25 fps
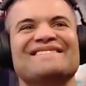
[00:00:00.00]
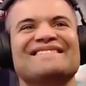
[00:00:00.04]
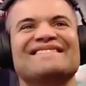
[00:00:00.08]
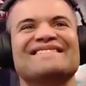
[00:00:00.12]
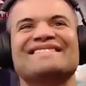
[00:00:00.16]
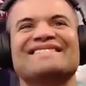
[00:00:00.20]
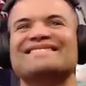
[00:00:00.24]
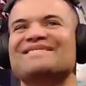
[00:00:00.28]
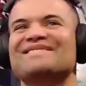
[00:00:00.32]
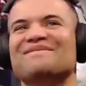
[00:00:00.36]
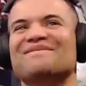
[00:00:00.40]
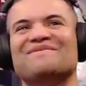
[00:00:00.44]

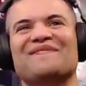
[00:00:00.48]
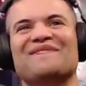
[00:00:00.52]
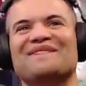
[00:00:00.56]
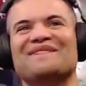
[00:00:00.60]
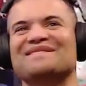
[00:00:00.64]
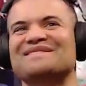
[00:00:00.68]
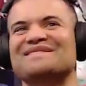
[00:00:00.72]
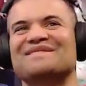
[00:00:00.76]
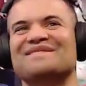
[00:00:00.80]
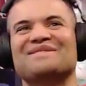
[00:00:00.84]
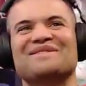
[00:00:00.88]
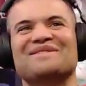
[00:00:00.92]
So far,
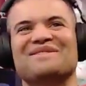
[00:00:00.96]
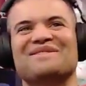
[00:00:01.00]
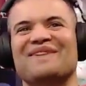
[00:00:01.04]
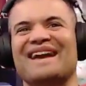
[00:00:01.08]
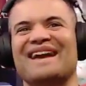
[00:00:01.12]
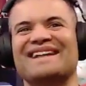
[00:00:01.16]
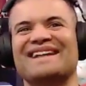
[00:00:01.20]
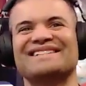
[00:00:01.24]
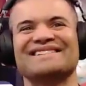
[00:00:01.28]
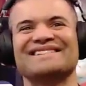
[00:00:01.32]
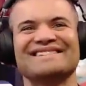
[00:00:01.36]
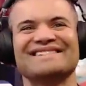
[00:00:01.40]
so great.
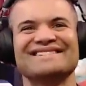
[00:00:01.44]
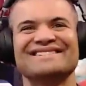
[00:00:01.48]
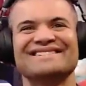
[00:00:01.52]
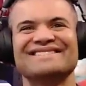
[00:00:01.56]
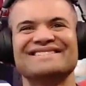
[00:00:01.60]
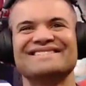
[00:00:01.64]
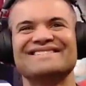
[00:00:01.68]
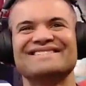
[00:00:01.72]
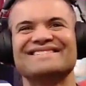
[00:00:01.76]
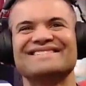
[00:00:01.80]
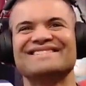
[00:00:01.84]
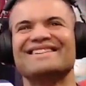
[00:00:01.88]

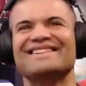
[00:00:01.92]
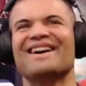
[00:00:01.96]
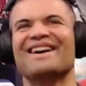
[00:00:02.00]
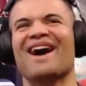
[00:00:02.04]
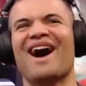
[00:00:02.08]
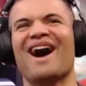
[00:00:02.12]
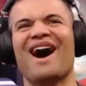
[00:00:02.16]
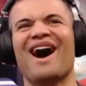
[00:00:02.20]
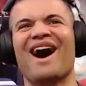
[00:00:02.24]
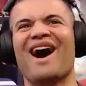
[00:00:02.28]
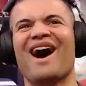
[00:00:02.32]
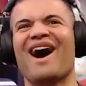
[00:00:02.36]

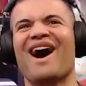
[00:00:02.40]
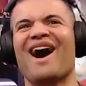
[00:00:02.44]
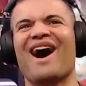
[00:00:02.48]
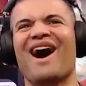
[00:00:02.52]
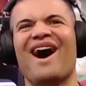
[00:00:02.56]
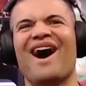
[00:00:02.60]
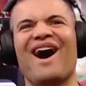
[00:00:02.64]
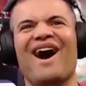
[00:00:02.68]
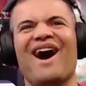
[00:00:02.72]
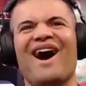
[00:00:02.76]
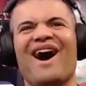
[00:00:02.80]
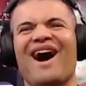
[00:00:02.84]

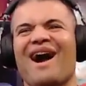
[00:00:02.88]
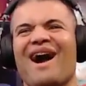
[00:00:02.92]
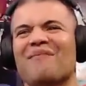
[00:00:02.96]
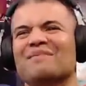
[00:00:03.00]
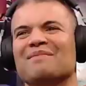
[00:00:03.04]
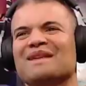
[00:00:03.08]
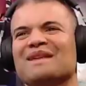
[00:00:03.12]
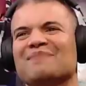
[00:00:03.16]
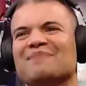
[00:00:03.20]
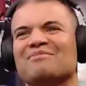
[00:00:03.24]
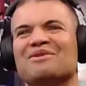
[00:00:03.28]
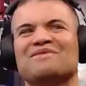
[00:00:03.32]
Oh, how
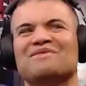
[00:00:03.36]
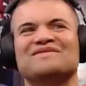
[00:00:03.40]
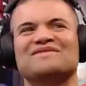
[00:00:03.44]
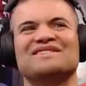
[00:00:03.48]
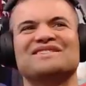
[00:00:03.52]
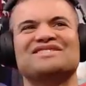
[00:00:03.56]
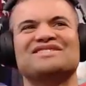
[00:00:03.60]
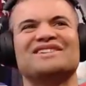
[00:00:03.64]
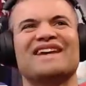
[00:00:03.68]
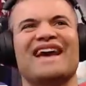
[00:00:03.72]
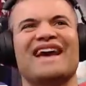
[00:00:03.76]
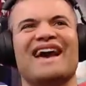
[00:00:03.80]
many moves does
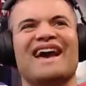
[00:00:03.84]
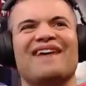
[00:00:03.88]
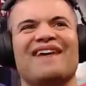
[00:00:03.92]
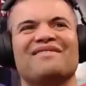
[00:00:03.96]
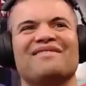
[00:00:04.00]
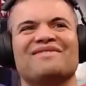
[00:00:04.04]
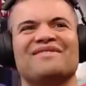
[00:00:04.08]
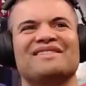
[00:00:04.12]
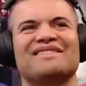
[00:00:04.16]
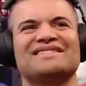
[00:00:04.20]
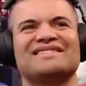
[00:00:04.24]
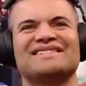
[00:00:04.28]
she have?
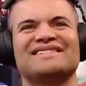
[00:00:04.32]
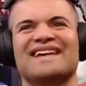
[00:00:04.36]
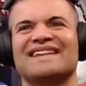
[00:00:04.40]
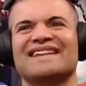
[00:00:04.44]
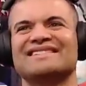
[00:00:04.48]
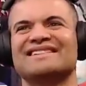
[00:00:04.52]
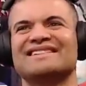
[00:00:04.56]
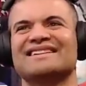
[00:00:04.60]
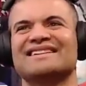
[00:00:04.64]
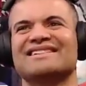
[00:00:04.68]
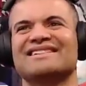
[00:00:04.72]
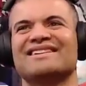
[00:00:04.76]

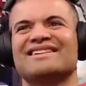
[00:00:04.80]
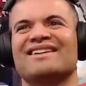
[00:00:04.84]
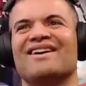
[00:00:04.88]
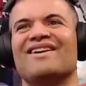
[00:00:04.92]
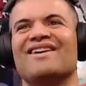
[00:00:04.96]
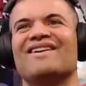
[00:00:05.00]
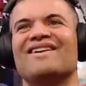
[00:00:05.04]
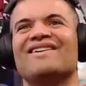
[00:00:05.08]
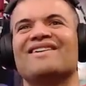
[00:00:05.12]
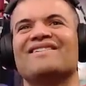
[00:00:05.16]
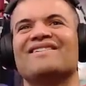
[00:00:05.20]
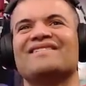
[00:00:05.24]
Fantastic.
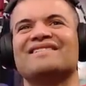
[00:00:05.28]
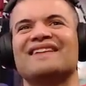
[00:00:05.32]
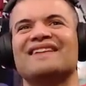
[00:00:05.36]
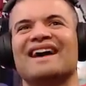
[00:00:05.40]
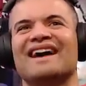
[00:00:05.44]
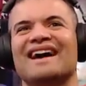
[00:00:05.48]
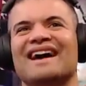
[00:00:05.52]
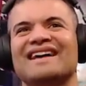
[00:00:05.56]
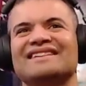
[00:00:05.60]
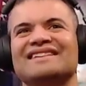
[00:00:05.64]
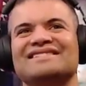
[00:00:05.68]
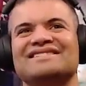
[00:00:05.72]
Oh,
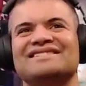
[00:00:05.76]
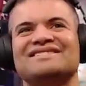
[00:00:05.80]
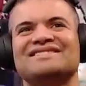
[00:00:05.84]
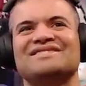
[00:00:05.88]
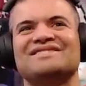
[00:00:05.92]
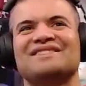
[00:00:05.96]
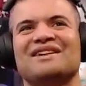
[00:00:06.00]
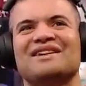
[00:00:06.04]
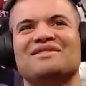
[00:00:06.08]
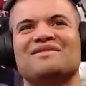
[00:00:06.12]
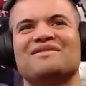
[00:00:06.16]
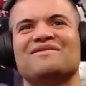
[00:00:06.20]
nice. She's
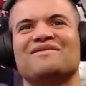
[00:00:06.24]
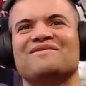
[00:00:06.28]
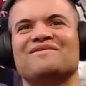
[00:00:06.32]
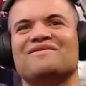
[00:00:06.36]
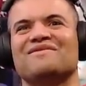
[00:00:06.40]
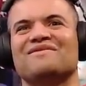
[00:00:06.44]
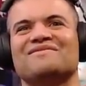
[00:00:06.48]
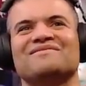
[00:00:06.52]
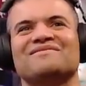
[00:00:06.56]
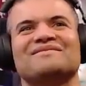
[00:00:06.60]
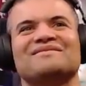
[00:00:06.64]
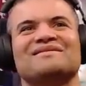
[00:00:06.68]
out there.
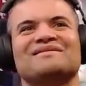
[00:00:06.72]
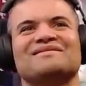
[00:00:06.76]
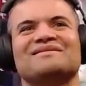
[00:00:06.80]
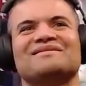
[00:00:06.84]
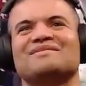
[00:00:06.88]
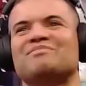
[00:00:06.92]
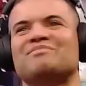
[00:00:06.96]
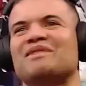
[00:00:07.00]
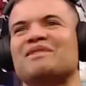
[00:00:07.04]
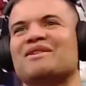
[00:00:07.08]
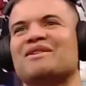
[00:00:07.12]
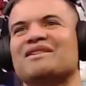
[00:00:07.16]

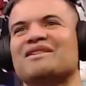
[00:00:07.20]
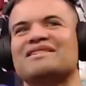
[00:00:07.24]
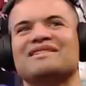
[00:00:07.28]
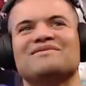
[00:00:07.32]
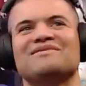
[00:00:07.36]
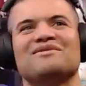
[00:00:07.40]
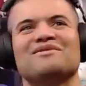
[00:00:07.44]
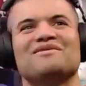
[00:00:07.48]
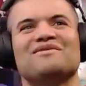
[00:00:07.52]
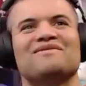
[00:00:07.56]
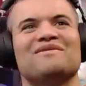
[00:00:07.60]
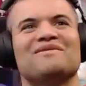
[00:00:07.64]
Spirit even
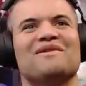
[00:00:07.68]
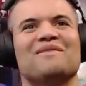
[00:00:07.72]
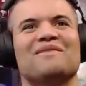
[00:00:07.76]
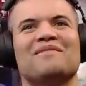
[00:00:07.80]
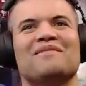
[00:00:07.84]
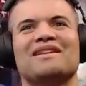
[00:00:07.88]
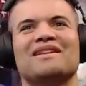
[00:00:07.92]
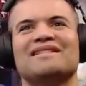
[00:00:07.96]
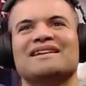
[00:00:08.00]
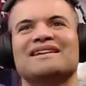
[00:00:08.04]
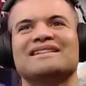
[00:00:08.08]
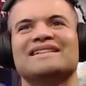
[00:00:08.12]
form. I
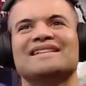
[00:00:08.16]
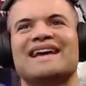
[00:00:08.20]
like